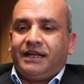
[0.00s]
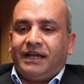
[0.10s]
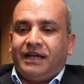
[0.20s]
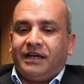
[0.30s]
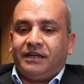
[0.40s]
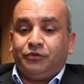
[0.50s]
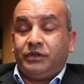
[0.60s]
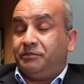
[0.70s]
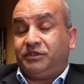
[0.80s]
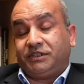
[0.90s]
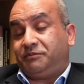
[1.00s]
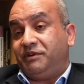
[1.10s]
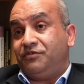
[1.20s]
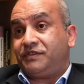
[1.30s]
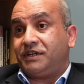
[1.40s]
and we have just
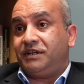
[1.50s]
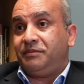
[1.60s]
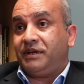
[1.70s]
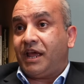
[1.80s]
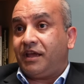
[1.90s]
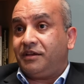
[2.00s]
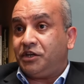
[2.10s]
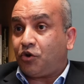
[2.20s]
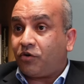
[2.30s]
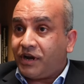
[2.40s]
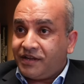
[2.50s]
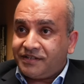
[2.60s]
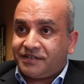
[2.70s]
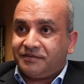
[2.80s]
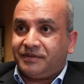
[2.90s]
been recently been
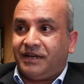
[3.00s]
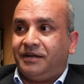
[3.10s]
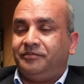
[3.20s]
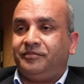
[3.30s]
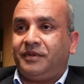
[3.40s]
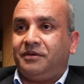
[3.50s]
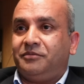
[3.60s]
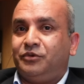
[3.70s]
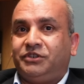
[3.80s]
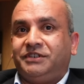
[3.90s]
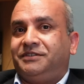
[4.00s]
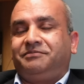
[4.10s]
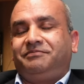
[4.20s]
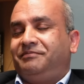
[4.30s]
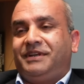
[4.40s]
recognized, um, which
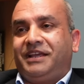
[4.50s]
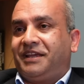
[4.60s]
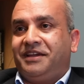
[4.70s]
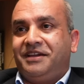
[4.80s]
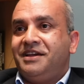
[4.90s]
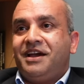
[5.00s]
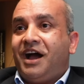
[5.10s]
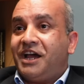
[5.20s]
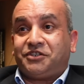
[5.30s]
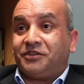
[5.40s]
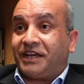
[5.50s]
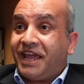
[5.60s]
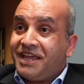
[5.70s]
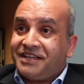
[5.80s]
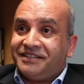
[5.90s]
is like a ice on the
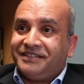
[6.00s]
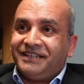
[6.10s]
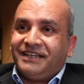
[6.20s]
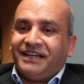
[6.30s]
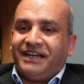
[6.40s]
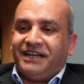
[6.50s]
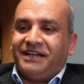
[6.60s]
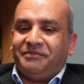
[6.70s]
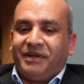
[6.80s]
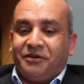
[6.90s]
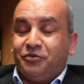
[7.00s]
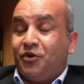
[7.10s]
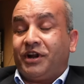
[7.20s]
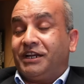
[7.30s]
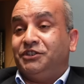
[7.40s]
cake um, and we
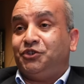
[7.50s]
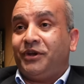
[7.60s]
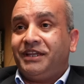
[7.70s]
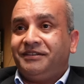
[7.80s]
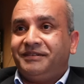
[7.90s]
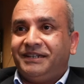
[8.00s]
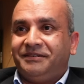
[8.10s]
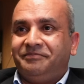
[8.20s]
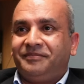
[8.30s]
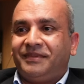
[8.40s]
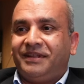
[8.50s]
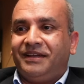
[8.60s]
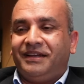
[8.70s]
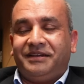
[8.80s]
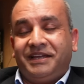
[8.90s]
all are enjoying um,
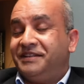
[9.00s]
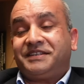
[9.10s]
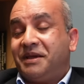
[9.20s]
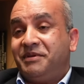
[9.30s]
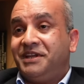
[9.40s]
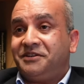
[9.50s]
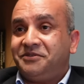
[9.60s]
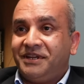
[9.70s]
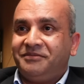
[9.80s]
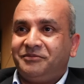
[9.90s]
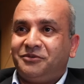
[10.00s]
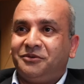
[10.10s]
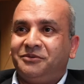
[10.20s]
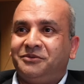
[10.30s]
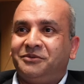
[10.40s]
uh, hence i'm here today mm.
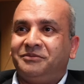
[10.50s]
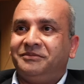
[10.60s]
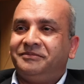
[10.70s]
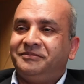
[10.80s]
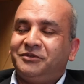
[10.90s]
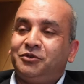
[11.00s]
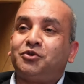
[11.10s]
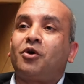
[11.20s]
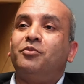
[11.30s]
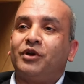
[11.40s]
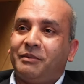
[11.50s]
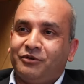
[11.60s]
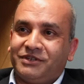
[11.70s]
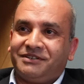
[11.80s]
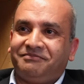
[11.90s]
to, to to talk more
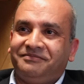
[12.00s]
about it